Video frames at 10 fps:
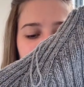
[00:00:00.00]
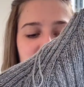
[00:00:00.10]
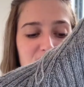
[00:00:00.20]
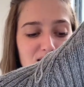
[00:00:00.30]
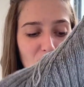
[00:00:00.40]
a
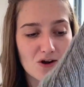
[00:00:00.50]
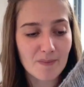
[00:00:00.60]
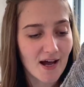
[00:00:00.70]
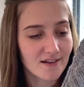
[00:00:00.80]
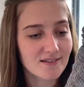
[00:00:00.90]
skirt
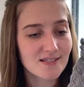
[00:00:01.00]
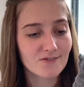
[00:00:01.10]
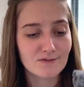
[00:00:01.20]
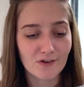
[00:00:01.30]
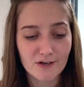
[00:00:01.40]
pattern, so
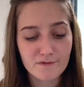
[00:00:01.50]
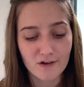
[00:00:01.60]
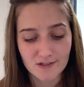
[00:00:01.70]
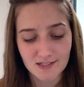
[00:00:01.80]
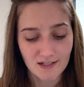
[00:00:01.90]
it's very
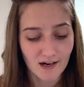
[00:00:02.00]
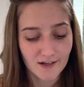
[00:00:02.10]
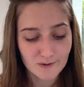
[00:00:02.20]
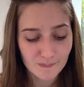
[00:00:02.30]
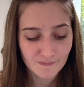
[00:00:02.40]

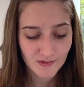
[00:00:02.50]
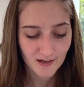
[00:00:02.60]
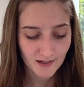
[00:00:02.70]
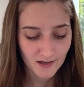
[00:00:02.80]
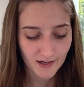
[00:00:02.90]
versatile.
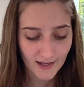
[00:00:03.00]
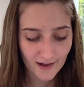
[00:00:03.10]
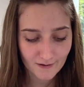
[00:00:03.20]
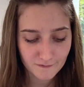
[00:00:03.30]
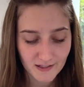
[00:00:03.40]
I
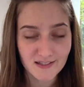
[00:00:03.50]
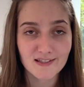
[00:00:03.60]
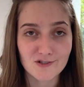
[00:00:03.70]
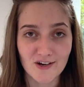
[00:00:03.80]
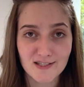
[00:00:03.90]
have knit
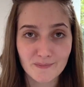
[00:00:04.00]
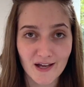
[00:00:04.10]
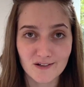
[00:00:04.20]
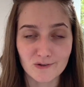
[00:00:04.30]
the dress pattern